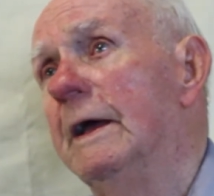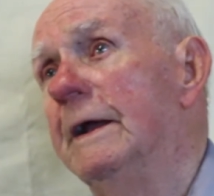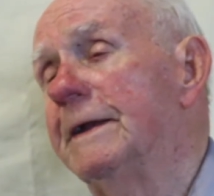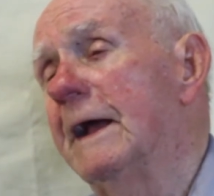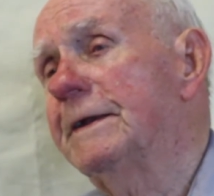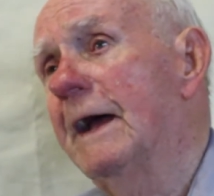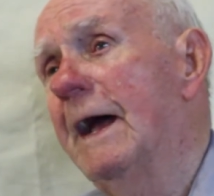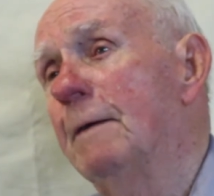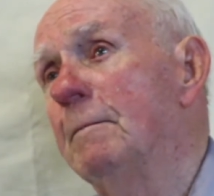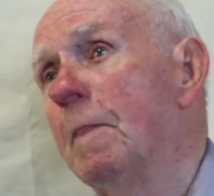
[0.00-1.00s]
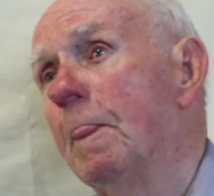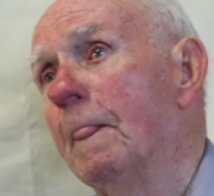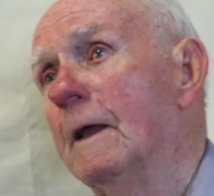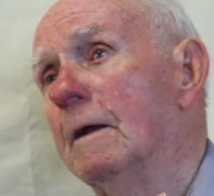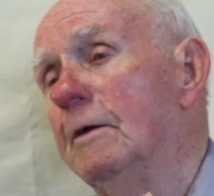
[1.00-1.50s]
At that time,
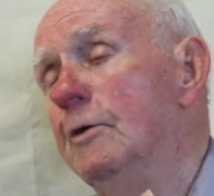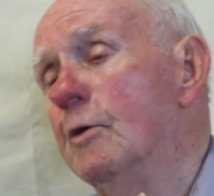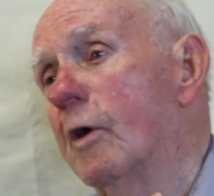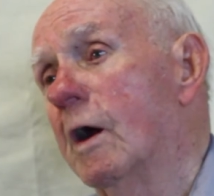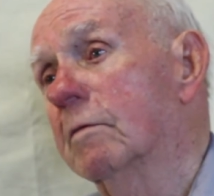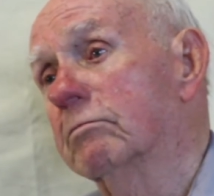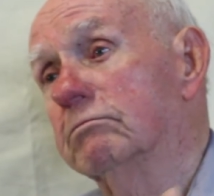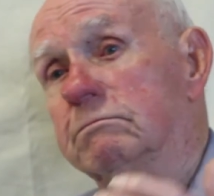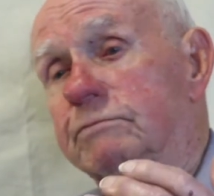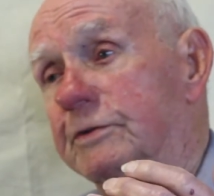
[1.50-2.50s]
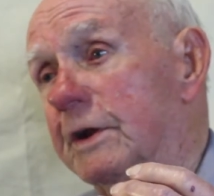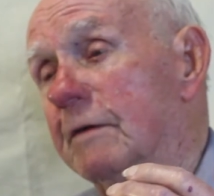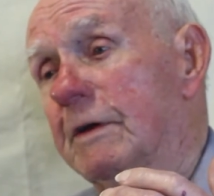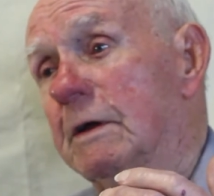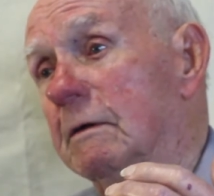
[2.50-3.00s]
Newark,
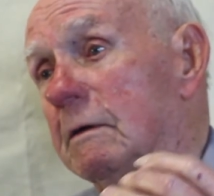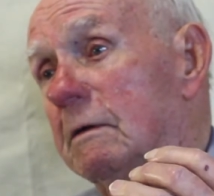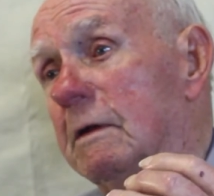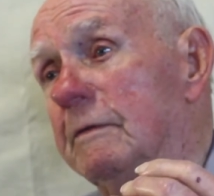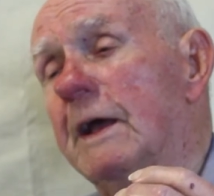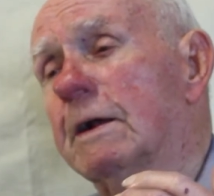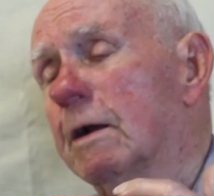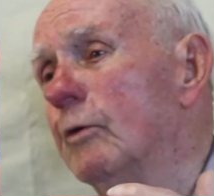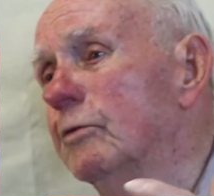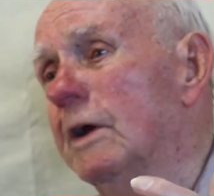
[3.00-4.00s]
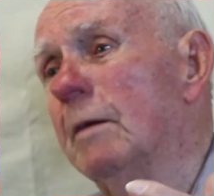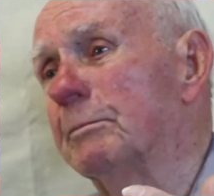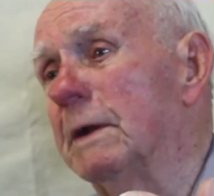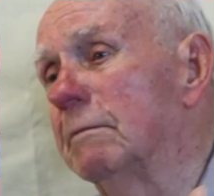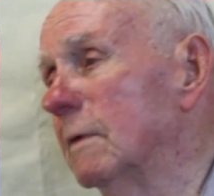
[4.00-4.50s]
Centerville, they closed
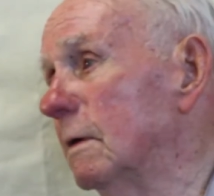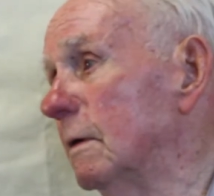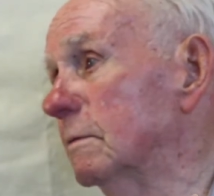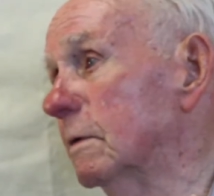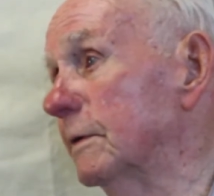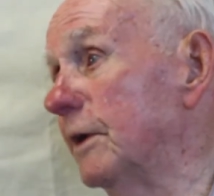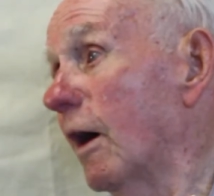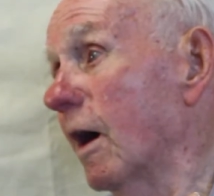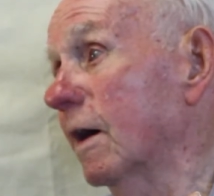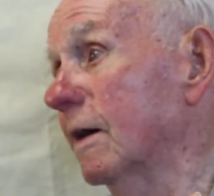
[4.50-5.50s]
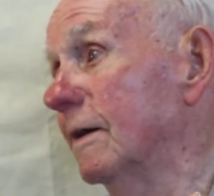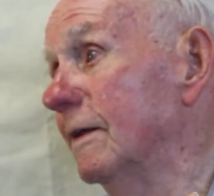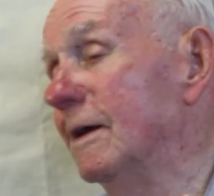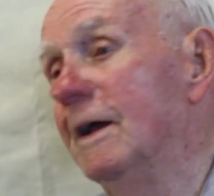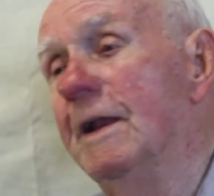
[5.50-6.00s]
up at dark,
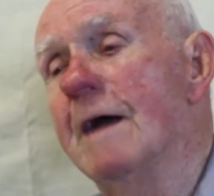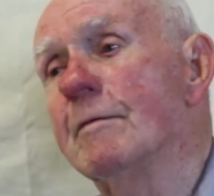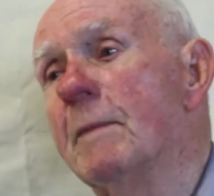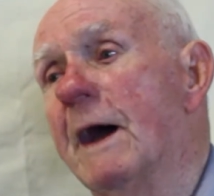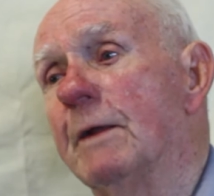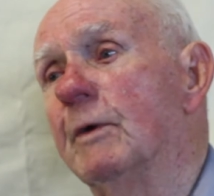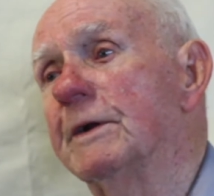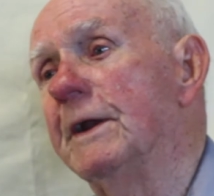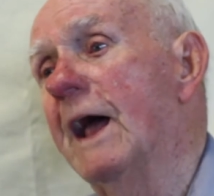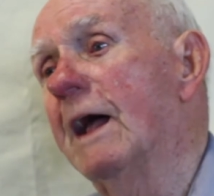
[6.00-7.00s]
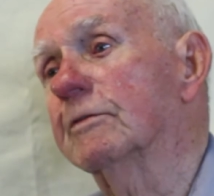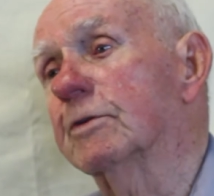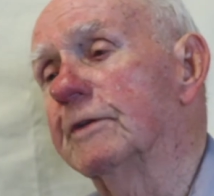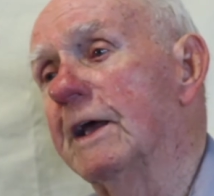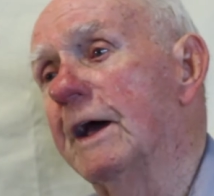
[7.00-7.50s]
and everybody went to Niles
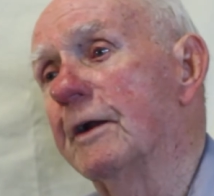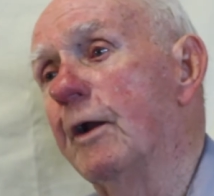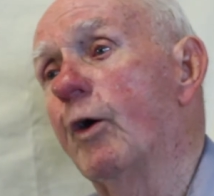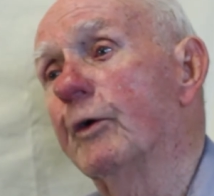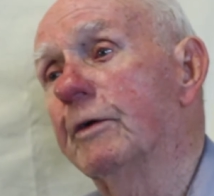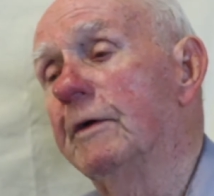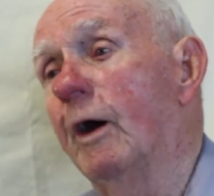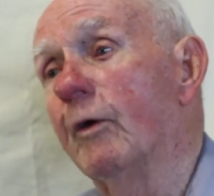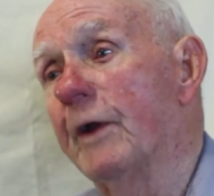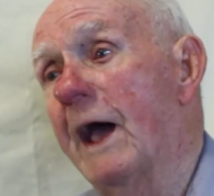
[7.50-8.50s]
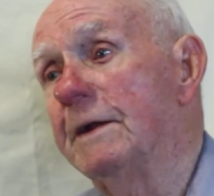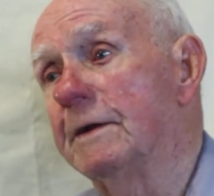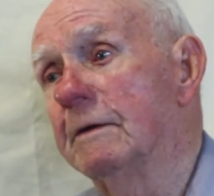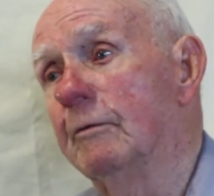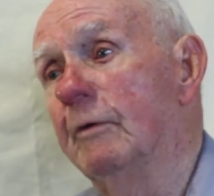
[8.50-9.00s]
because they had an
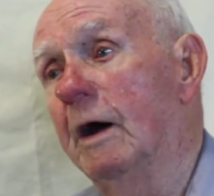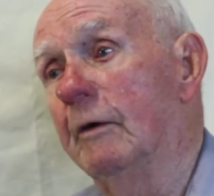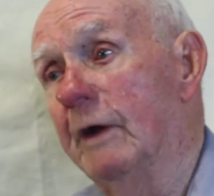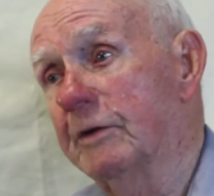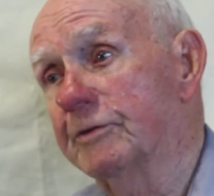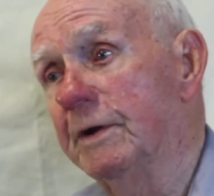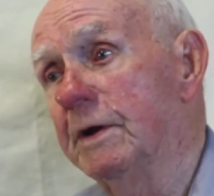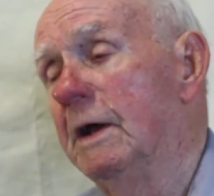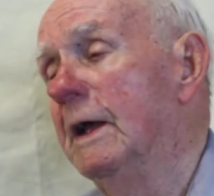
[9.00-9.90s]
all-night restaurant